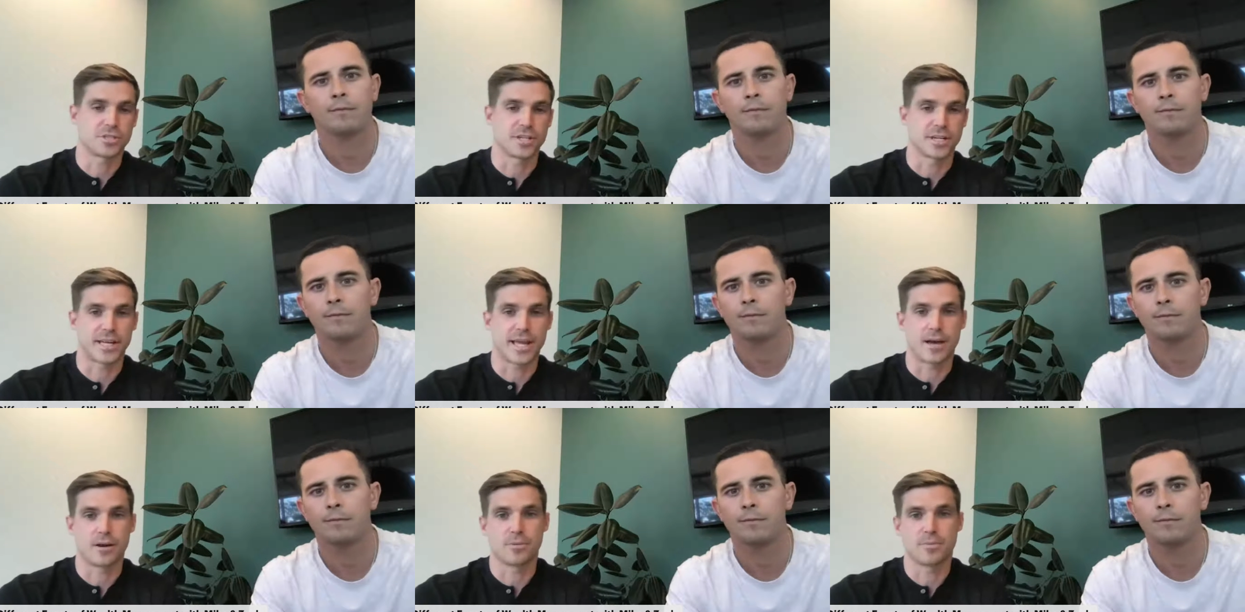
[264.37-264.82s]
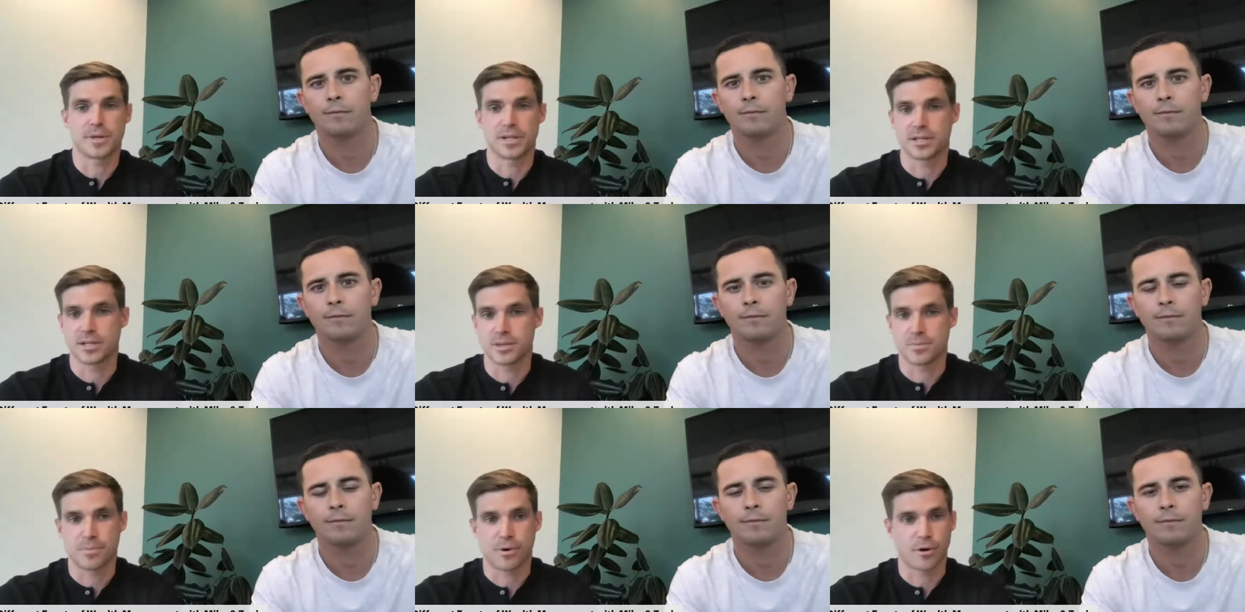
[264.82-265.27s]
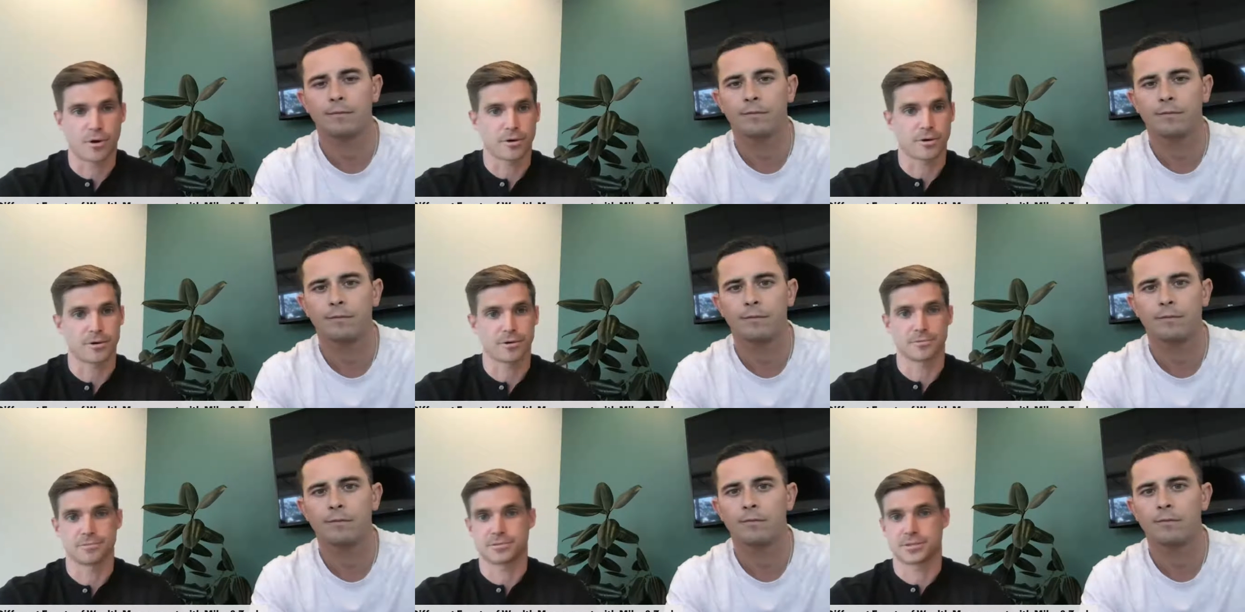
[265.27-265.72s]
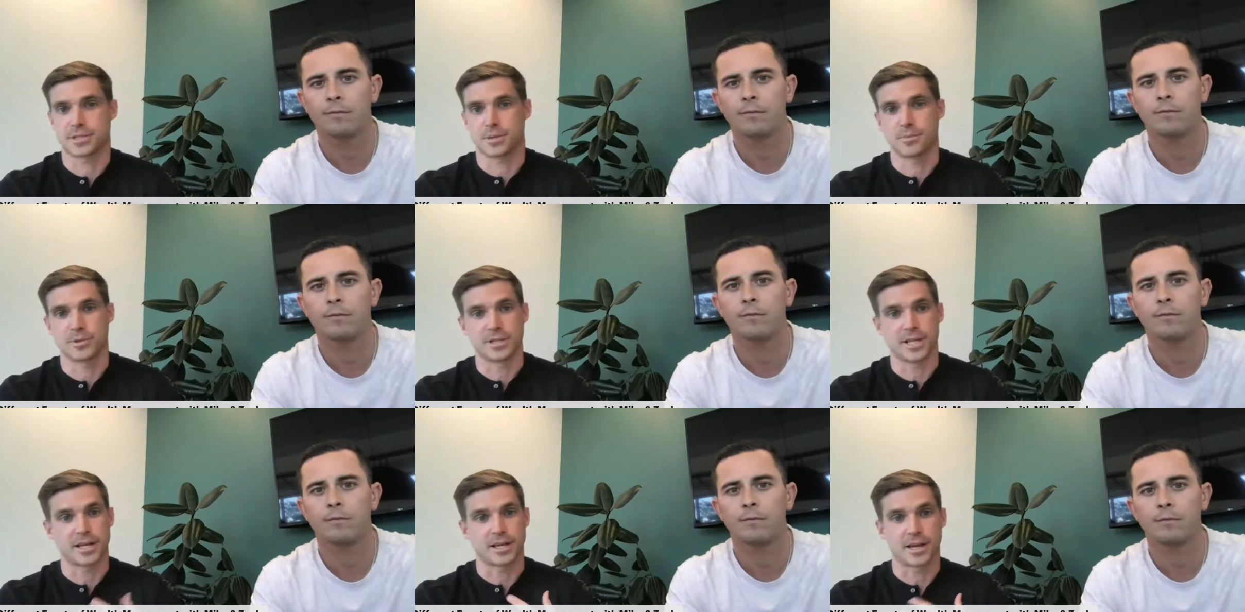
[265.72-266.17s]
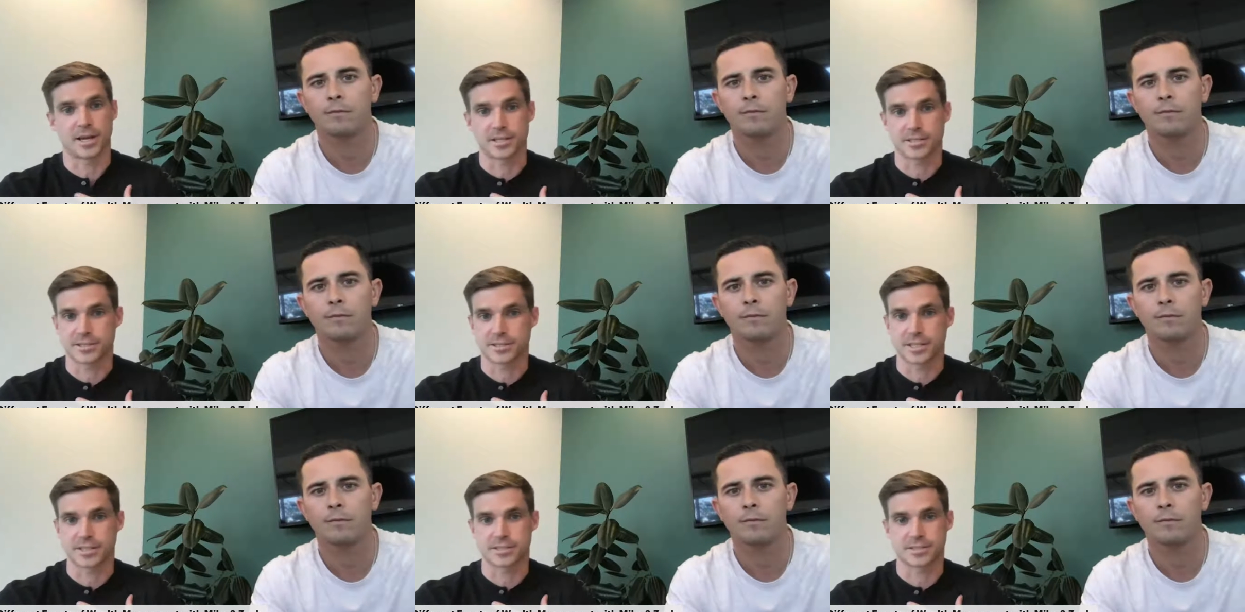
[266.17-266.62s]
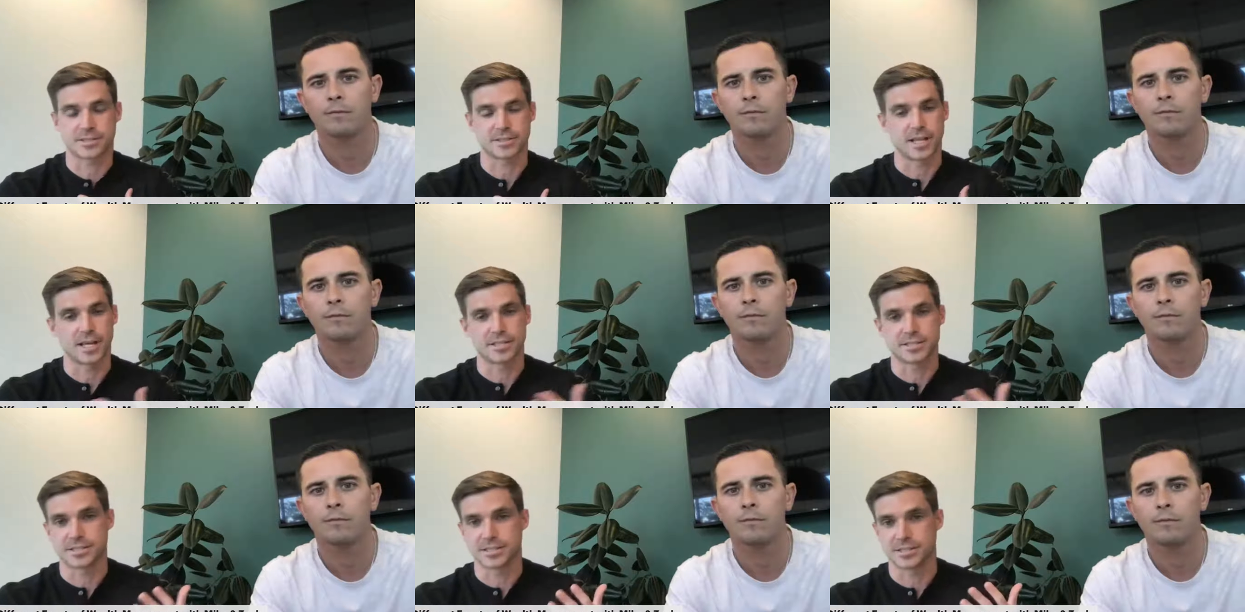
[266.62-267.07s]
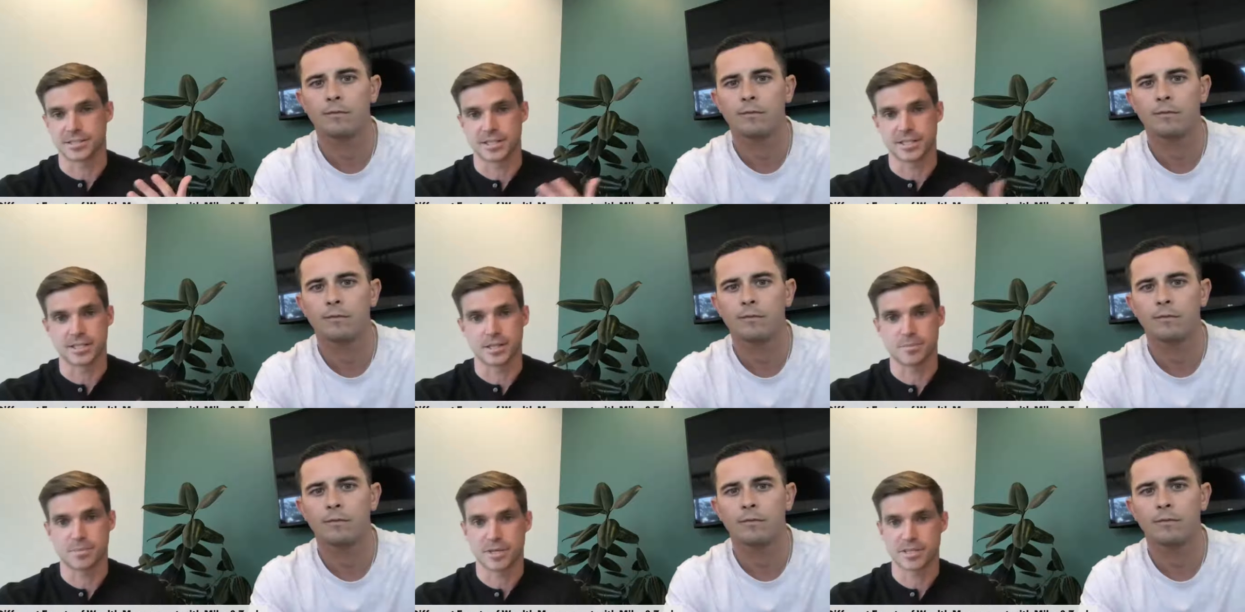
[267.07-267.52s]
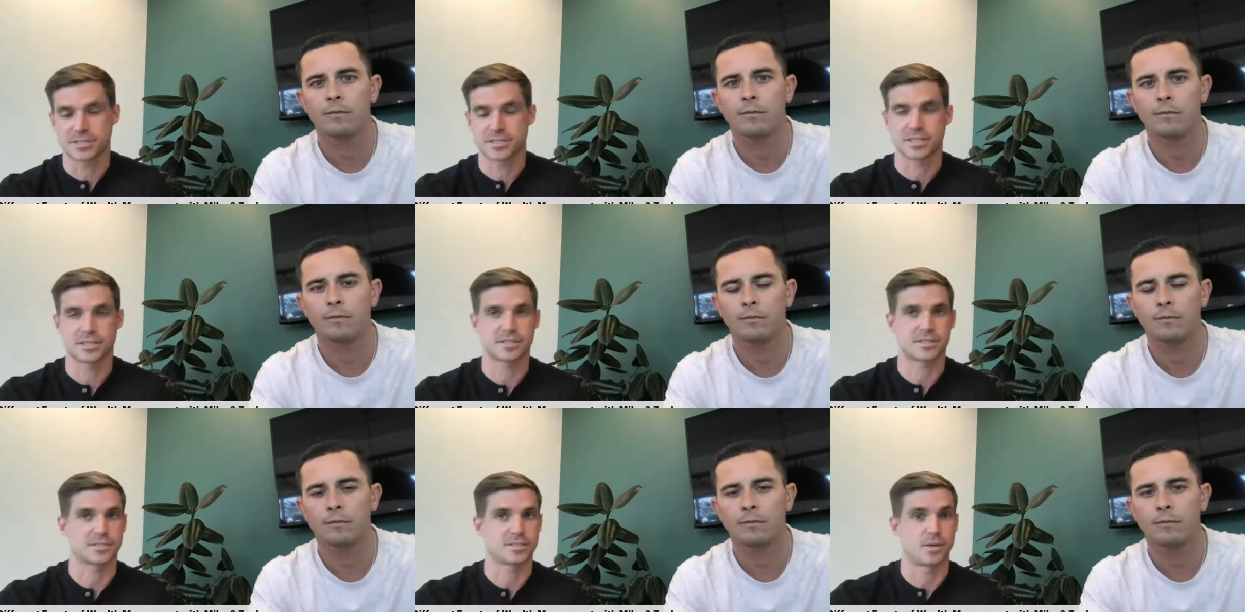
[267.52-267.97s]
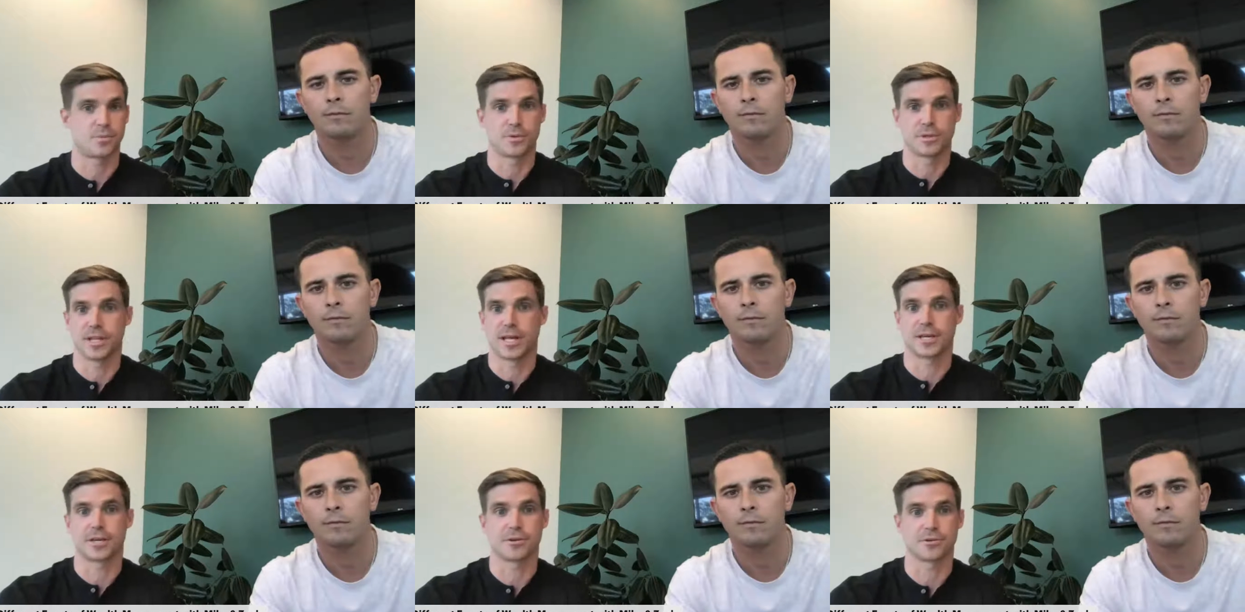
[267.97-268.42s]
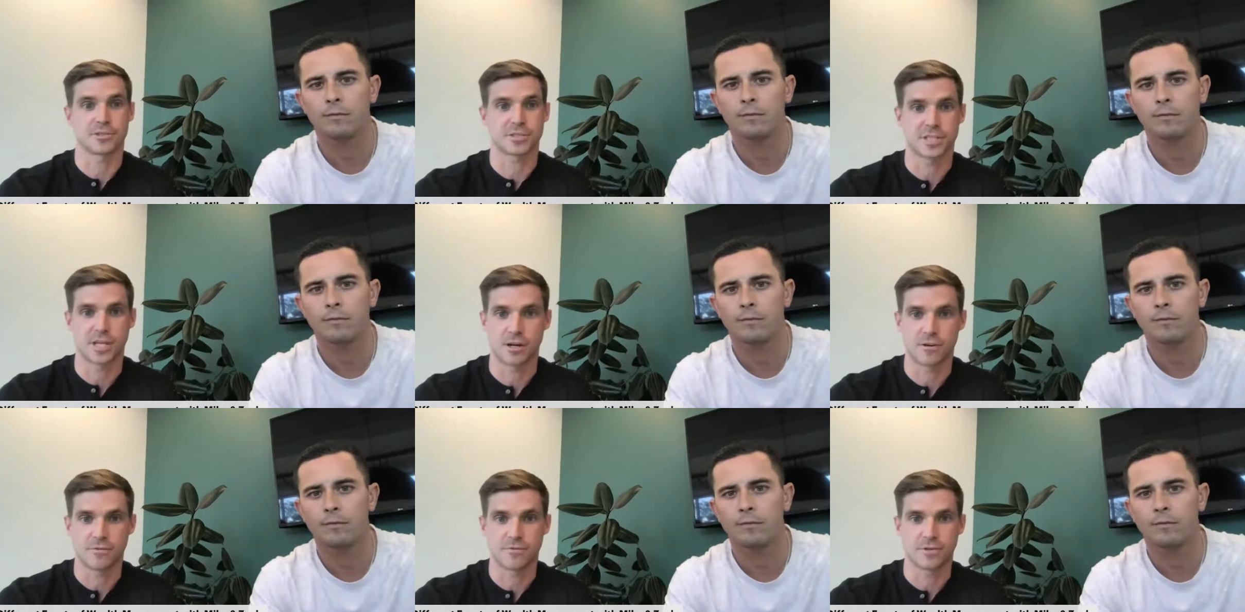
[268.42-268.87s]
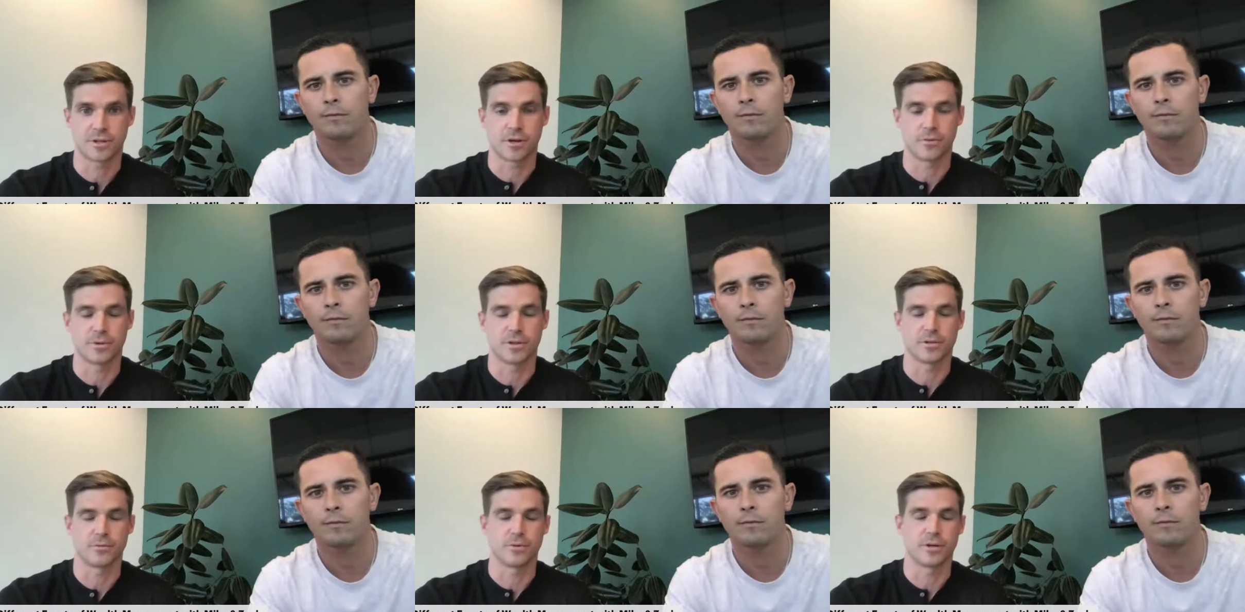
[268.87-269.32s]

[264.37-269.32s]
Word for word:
Speaker 1: an accountability partner, someone like us that's licensed and in the business, someone like yourself, you know, we,